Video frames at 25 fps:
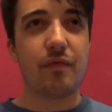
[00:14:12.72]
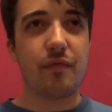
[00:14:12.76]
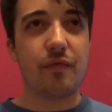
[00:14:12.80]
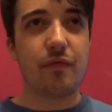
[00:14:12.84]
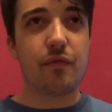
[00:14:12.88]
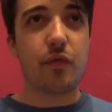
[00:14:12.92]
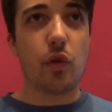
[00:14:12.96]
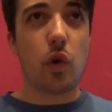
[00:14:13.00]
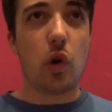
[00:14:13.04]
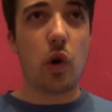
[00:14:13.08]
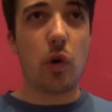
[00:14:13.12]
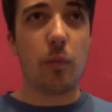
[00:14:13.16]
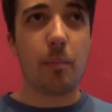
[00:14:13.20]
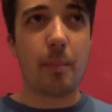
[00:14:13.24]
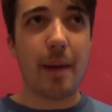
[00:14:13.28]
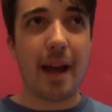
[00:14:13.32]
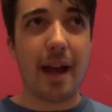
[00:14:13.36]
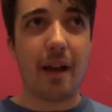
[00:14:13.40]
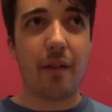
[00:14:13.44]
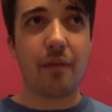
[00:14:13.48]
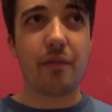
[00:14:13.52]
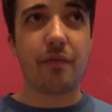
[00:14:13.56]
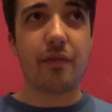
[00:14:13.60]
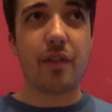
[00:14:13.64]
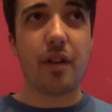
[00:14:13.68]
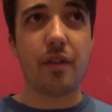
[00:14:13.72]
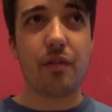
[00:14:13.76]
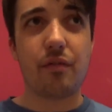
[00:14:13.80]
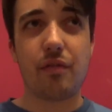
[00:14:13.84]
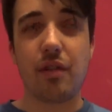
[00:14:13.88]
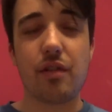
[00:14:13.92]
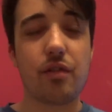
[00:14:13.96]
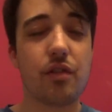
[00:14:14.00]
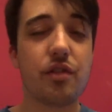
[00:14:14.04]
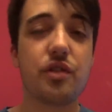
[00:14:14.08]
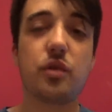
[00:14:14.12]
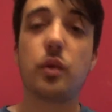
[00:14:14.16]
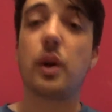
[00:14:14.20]
phone,
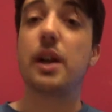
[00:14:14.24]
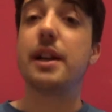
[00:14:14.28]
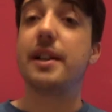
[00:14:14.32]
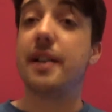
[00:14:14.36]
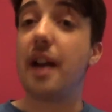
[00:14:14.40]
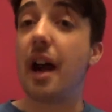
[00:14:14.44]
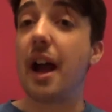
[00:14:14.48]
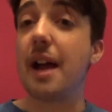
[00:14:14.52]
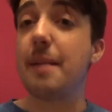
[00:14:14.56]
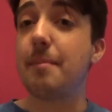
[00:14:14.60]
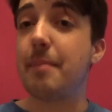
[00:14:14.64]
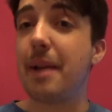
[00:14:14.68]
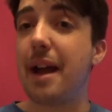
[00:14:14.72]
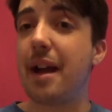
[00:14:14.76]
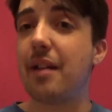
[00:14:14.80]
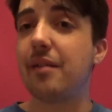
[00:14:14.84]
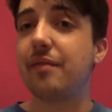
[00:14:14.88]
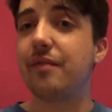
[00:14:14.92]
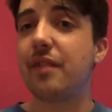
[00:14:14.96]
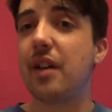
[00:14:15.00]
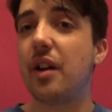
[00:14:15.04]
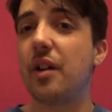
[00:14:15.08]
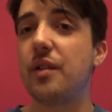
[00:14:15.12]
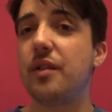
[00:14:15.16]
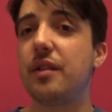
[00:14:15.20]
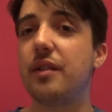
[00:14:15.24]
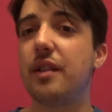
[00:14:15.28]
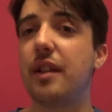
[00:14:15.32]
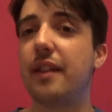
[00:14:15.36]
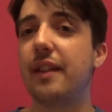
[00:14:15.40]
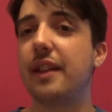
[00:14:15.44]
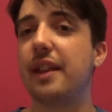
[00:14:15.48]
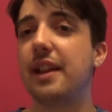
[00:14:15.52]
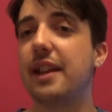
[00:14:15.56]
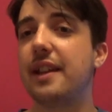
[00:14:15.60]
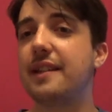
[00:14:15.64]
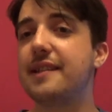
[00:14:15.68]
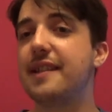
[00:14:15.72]
£329 phone, I
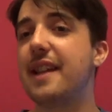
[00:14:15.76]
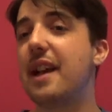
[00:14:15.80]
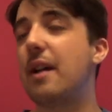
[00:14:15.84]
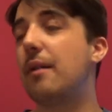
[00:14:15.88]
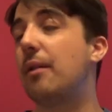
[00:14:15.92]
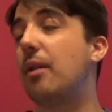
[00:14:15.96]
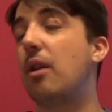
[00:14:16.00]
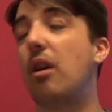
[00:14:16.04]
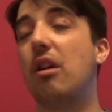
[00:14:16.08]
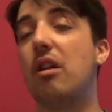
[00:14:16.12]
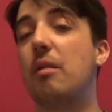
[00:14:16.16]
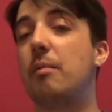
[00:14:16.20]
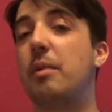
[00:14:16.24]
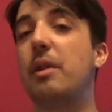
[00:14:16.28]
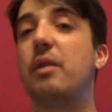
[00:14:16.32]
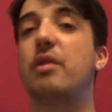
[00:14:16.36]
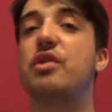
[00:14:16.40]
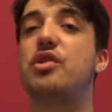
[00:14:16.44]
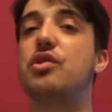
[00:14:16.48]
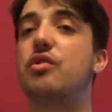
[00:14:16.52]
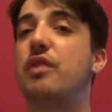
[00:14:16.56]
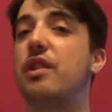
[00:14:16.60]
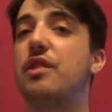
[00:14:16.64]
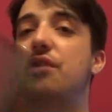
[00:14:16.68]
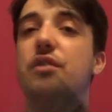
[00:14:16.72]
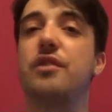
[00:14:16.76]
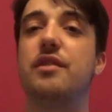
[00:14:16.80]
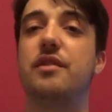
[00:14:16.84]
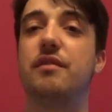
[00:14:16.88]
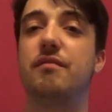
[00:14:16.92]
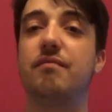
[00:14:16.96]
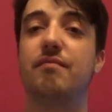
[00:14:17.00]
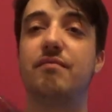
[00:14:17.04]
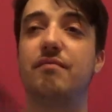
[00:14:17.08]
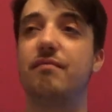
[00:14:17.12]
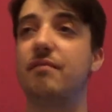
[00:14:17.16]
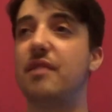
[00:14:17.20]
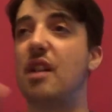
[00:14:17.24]
think it is now. I can't remember. It was
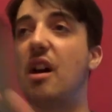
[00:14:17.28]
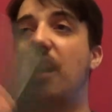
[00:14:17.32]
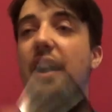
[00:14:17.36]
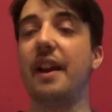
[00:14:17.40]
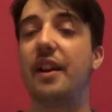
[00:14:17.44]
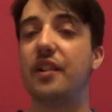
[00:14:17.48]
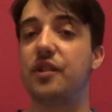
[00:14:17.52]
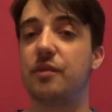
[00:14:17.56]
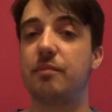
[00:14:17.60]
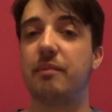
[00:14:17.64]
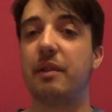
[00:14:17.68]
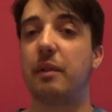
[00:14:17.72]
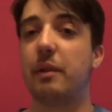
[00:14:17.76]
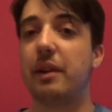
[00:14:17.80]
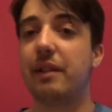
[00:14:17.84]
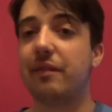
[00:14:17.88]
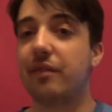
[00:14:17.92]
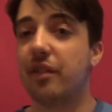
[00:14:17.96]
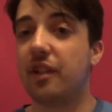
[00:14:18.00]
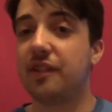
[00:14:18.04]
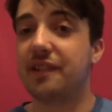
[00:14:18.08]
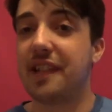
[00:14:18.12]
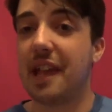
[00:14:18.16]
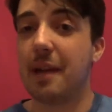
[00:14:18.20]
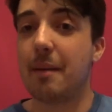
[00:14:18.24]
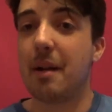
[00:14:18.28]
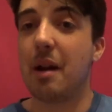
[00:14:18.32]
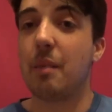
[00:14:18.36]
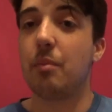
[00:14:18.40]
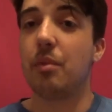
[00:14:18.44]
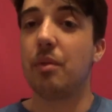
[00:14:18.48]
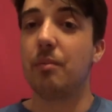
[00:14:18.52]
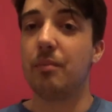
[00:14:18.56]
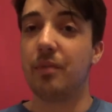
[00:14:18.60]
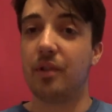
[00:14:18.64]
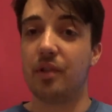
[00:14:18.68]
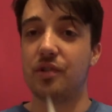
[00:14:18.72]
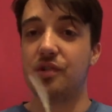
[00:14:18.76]
309 or something when it first came out,
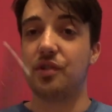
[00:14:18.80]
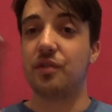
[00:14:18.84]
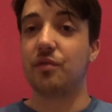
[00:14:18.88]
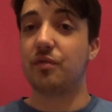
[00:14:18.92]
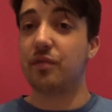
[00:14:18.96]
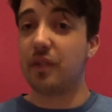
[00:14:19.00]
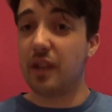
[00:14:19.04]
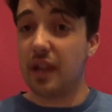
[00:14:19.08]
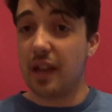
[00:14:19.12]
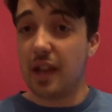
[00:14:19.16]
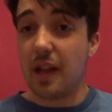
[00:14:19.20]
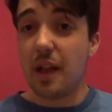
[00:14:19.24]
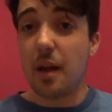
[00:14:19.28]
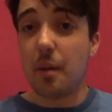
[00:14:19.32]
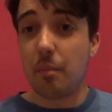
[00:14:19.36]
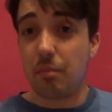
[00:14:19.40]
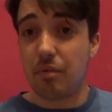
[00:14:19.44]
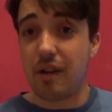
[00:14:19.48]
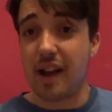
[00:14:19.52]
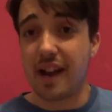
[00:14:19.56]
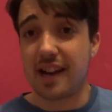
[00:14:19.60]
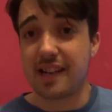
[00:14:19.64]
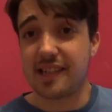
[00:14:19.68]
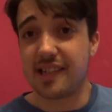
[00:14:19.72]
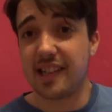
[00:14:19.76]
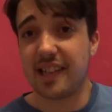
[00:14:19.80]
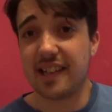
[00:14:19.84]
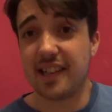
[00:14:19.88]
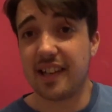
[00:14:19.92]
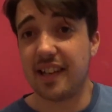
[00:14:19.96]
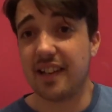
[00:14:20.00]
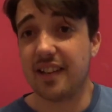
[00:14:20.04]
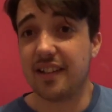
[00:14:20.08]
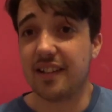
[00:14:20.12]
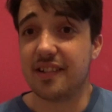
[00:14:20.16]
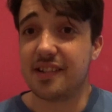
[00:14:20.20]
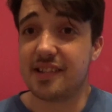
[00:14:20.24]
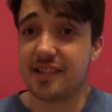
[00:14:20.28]
but because of Brexit
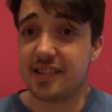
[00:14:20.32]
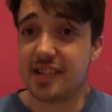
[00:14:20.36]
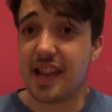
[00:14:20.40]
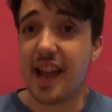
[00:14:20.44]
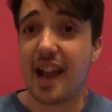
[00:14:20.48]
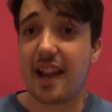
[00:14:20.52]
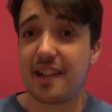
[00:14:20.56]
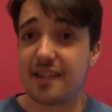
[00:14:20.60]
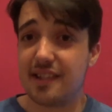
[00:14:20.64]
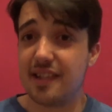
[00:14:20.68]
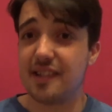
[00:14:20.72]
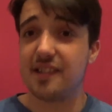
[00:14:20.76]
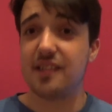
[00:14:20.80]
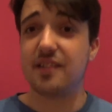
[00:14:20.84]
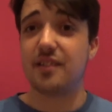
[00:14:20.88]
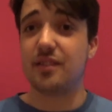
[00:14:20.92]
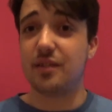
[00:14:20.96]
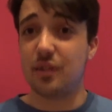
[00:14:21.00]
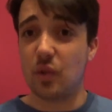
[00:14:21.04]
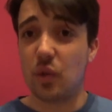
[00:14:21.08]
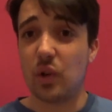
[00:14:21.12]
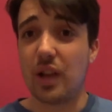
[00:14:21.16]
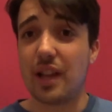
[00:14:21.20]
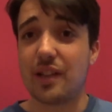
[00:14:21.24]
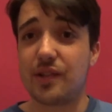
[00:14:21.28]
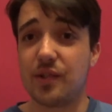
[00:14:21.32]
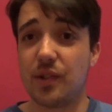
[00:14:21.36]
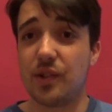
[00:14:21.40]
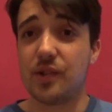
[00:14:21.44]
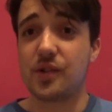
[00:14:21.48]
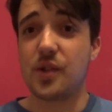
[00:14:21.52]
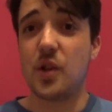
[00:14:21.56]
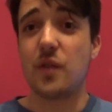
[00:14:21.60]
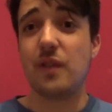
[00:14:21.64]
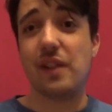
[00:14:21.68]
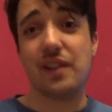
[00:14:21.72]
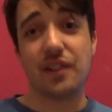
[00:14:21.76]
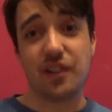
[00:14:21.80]
and taxes and all that sort of
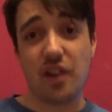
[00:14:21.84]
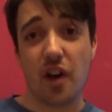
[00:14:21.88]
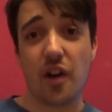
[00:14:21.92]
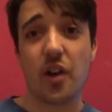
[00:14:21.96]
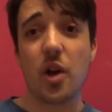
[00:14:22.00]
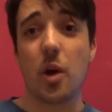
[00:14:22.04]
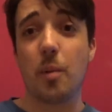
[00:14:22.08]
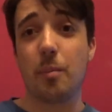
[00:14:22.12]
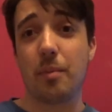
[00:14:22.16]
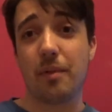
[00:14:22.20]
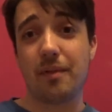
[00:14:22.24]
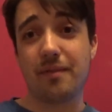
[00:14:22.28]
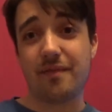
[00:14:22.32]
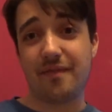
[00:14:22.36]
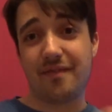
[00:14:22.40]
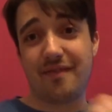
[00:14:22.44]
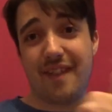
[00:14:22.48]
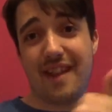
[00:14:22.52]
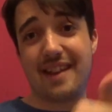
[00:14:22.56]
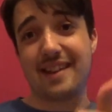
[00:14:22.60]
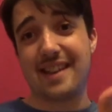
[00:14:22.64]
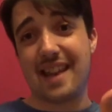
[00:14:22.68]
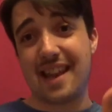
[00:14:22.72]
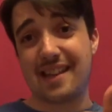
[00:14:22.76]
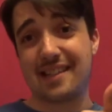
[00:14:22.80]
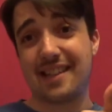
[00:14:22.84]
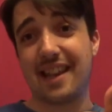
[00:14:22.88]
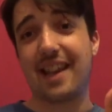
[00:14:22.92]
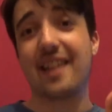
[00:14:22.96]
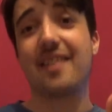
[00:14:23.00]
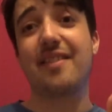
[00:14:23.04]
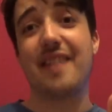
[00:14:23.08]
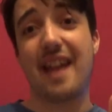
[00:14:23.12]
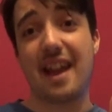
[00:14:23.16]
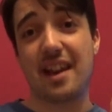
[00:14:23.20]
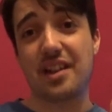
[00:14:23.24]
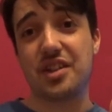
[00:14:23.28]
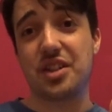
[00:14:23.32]
stuff, it's gone up. Fantastic.
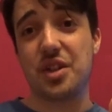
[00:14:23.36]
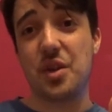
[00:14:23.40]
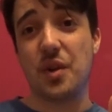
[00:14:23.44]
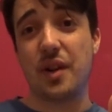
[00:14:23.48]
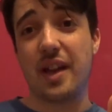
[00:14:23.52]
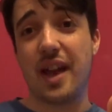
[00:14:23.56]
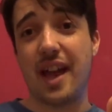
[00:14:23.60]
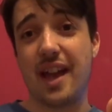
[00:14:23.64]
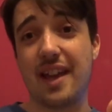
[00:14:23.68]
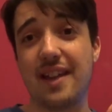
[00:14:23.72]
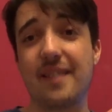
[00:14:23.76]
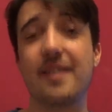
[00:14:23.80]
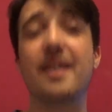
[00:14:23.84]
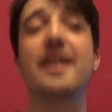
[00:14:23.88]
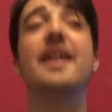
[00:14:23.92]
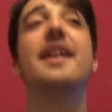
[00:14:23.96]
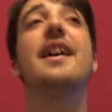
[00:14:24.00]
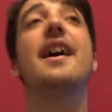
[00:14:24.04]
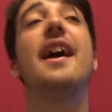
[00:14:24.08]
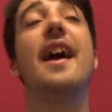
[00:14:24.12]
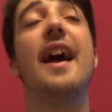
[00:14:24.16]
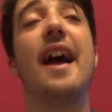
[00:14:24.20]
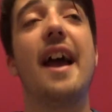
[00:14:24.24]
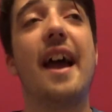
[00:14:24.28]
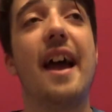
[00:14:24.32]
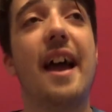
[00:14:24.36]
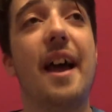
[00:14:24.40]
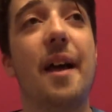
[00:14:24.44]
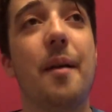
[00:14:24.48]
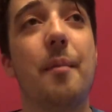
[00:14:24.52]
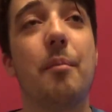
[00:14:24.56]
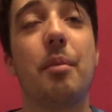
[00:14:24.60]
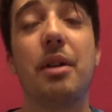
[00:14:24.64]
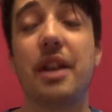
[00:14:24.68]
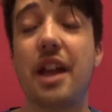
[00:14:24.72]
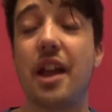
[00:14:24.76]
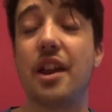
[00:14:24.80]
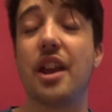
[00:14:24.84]
Thanks, UK.
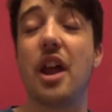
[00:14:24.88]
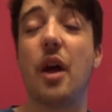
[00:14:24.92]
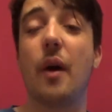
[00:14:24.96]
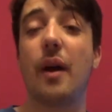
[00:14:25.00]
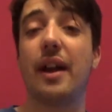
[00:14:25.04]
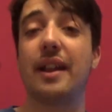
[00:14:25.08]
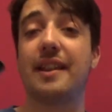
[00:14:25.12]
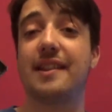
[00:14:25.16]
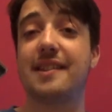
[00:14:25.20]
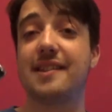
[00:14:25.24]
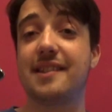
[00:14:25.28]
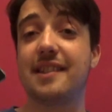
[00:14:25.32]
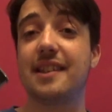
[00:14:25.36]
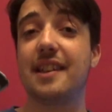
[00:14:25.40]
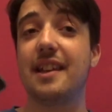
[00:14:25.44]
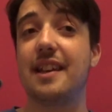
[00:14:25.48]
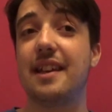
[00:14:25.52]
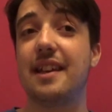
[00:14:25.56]
But yeah, no, it's